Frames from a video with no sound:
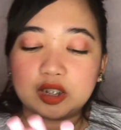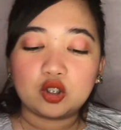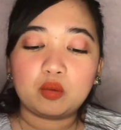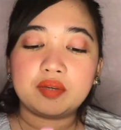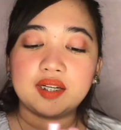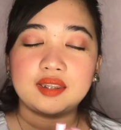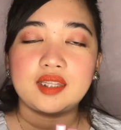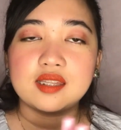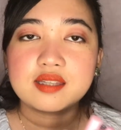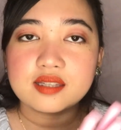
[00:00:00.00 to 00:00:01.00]
mga
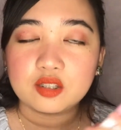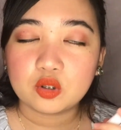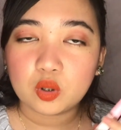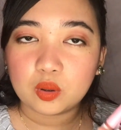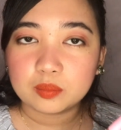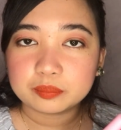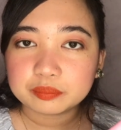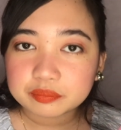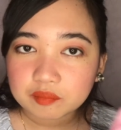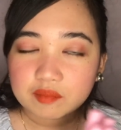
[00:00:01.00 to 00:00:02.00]
tints na to,
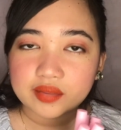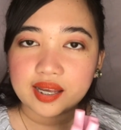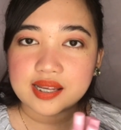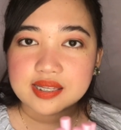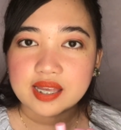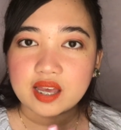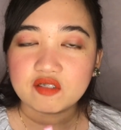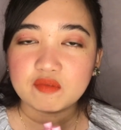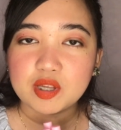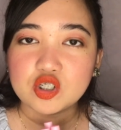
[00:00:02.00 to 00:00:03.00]
as
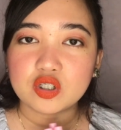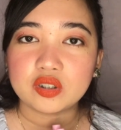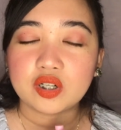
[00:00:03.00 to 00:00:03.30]
I've mentioned